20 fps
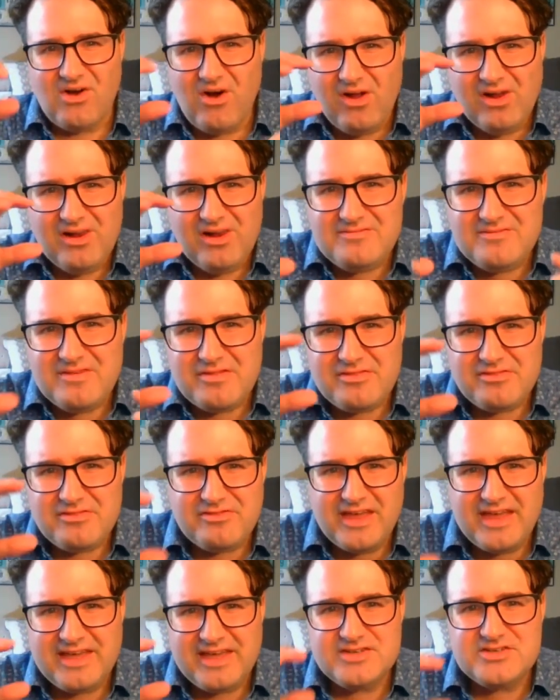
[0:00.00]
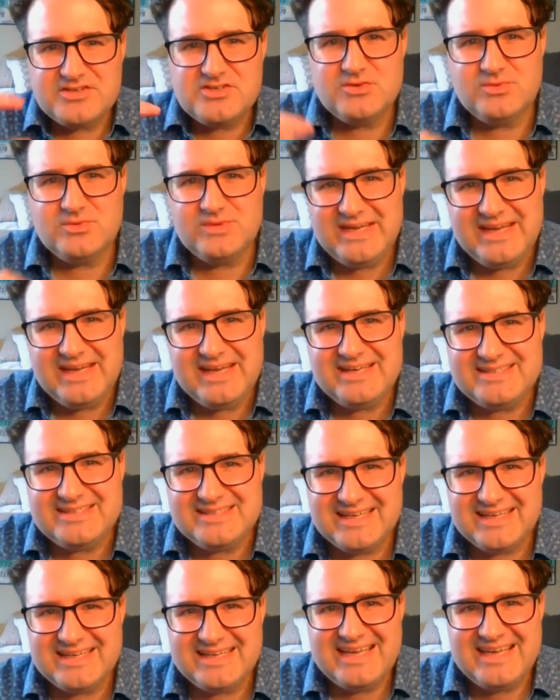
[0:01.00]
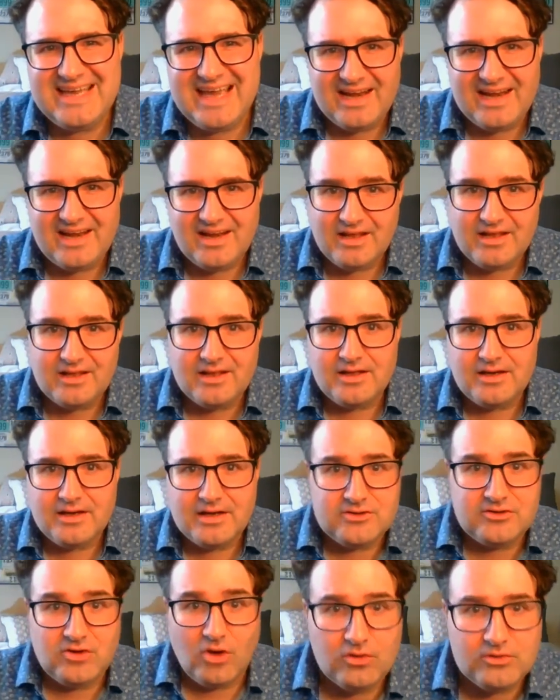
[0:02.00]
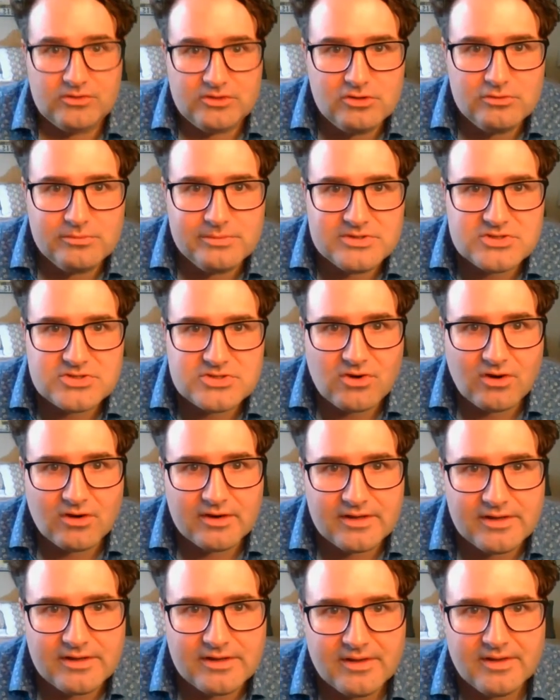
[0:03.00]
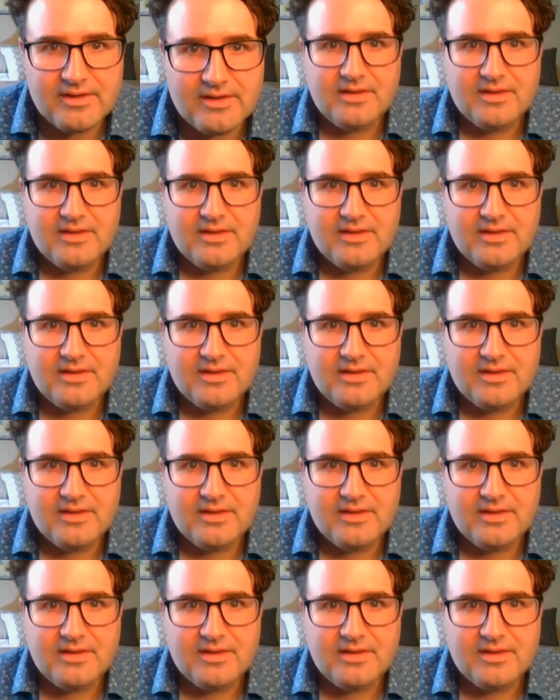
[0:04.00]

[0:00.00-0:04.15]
all of the things you need to get an adult human started,